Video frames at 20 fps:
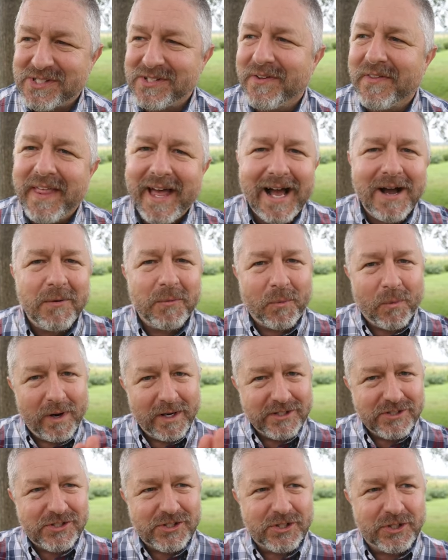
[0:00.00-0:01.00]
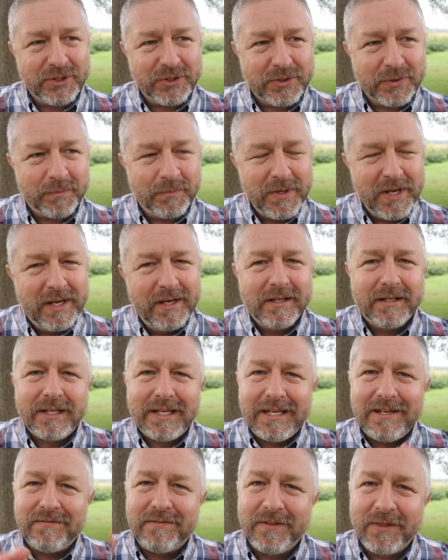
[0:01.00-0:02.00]
So that was true,
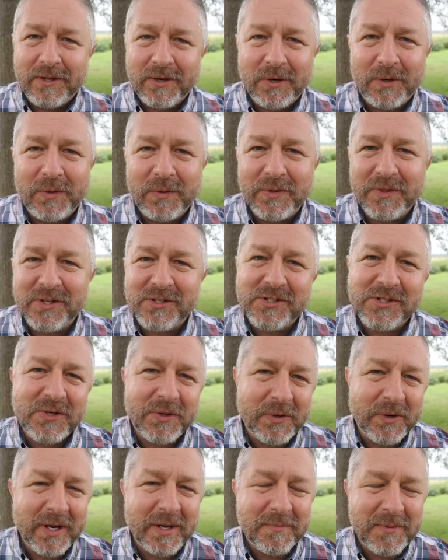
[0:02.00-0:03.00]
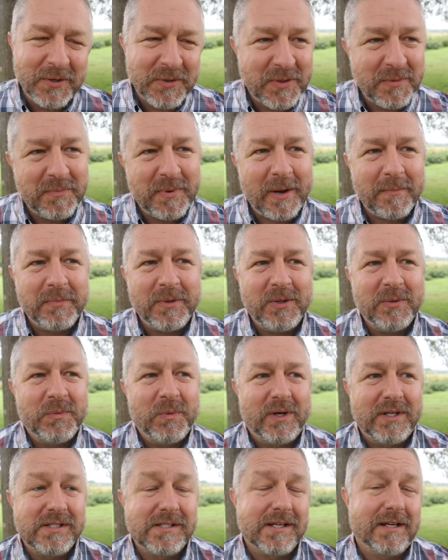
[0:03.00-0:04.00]
even though the story about the puppy
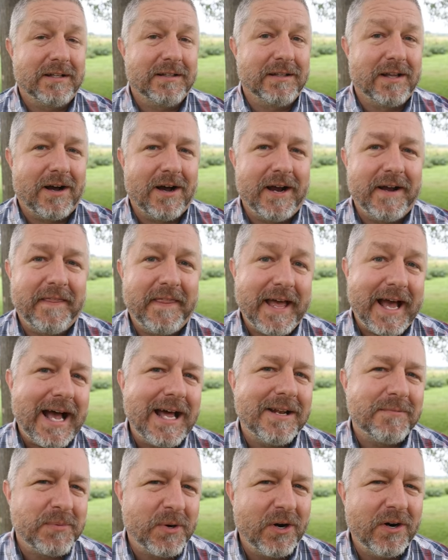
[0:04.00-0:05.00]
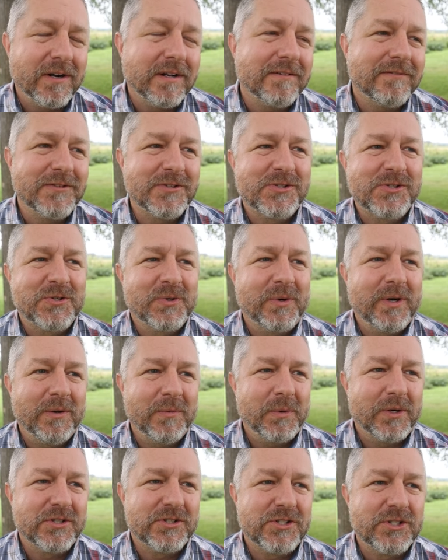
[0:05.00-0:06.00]
was a lie. That part of the story
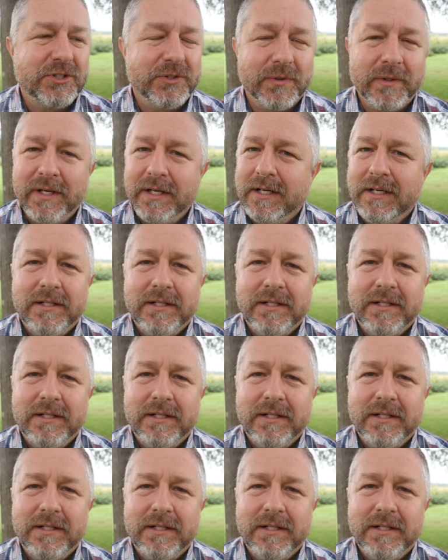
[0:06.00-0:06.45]
was true.